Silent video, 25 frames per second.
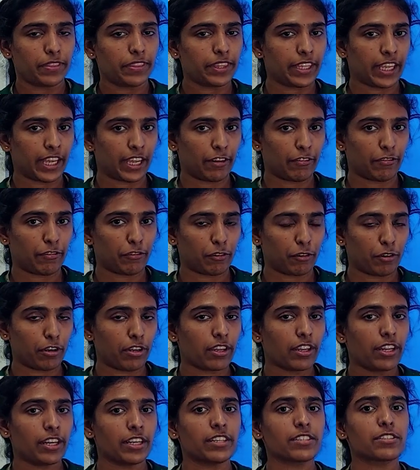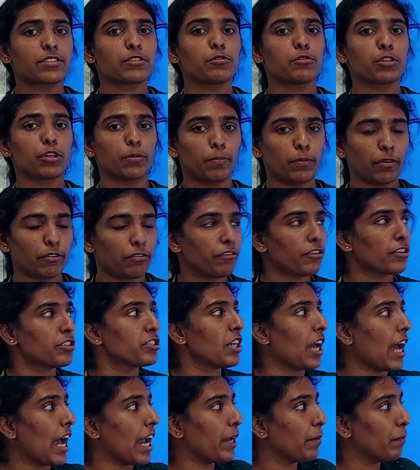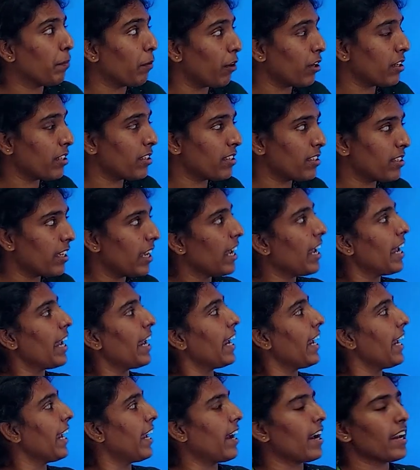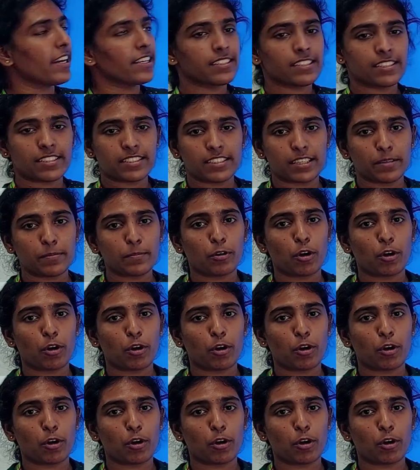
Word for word: Therefore, it is suitable for chatbots, AI system